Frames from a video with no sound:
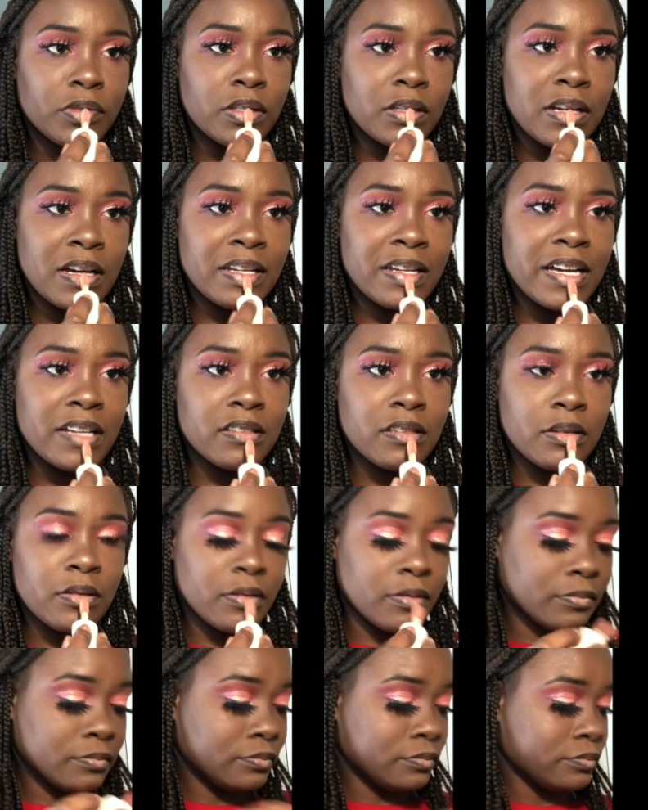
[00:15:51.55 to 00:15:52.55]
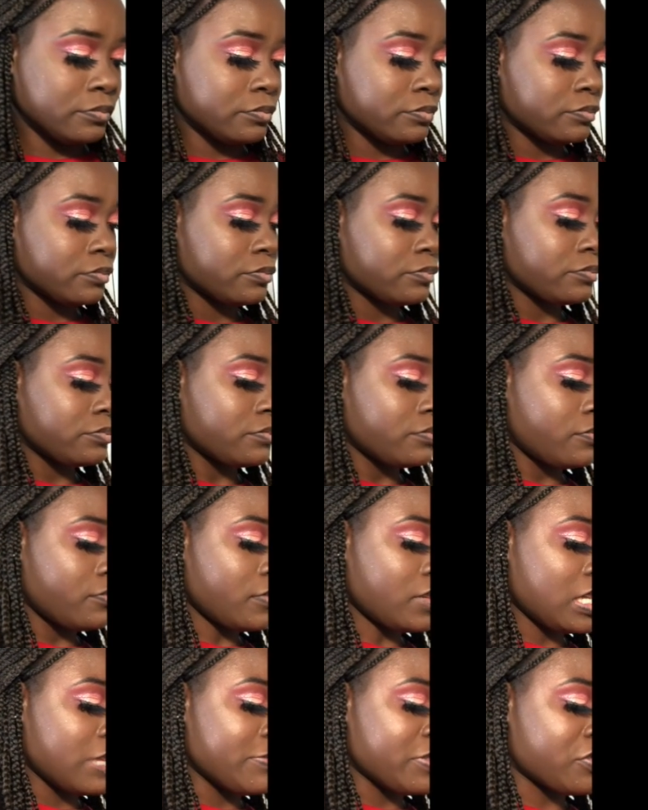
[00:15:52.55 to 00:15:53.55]
I like to,
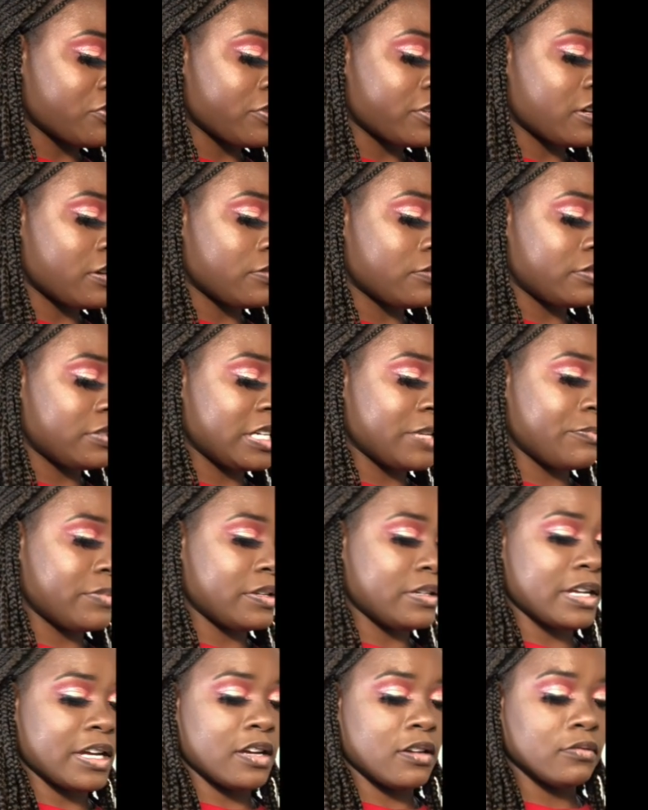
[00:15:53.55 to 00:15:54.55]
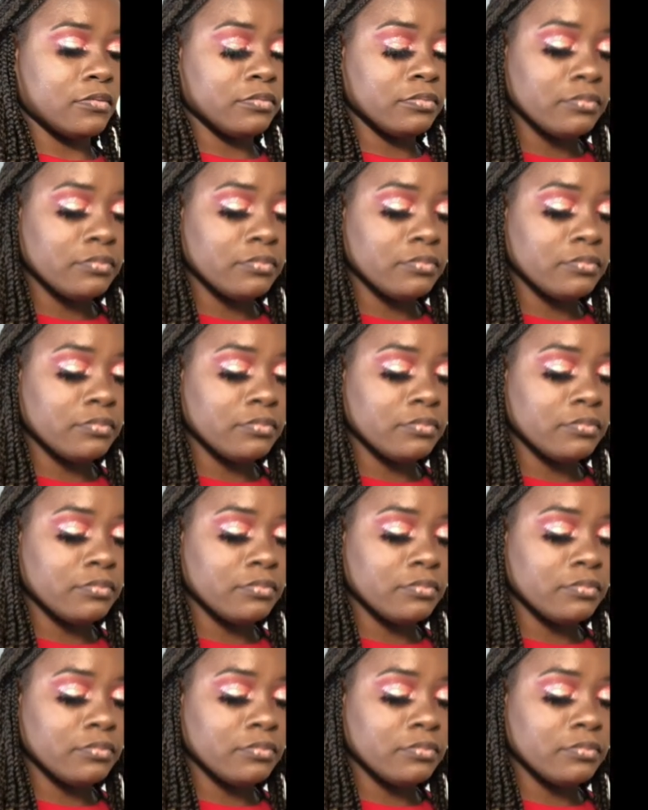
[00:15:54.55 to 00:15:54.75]
let me show y'all, dip it down.